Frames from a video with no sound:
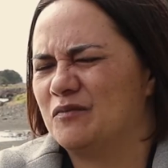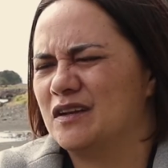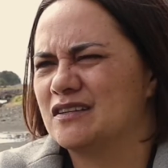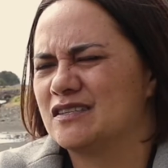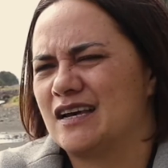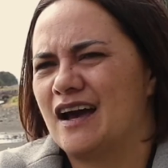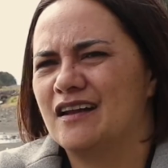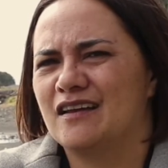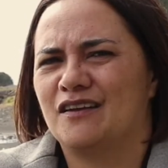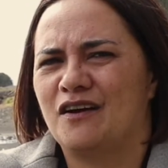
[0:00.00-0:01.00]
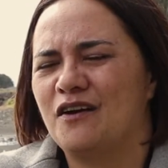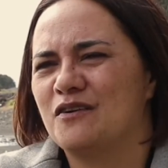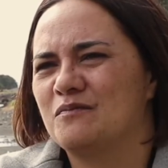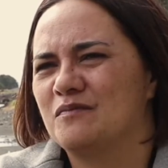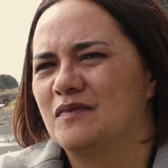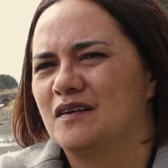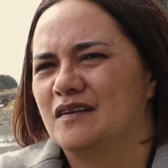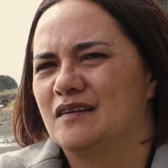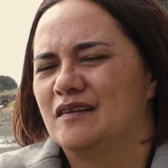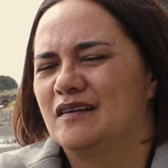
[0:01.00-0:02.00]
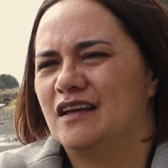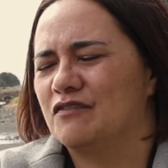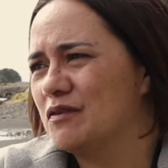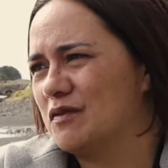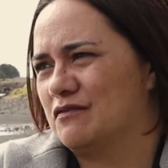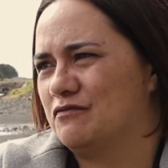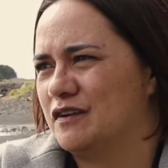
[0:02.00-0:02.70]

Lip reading: And when it's hard at home, everyone